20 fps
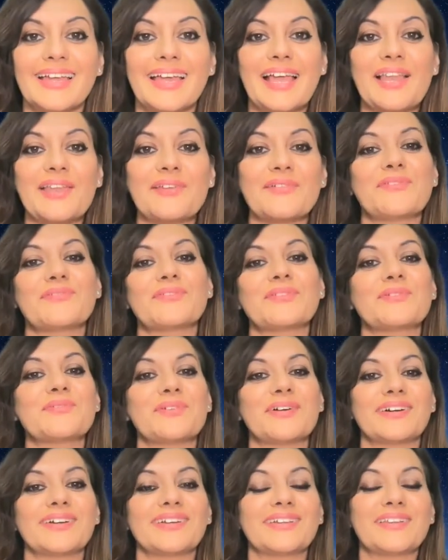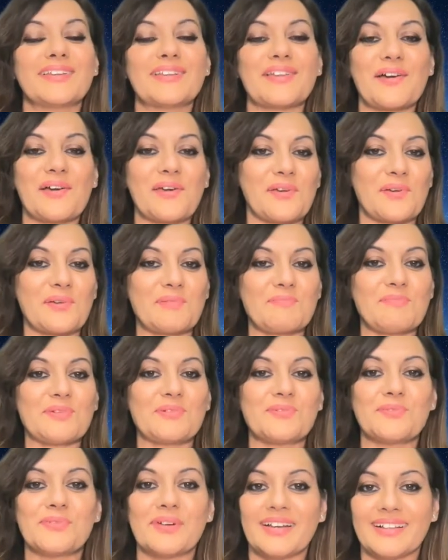Hello everyone, I hope
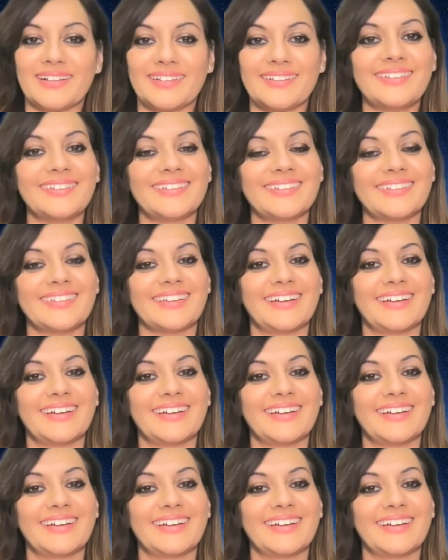you're well.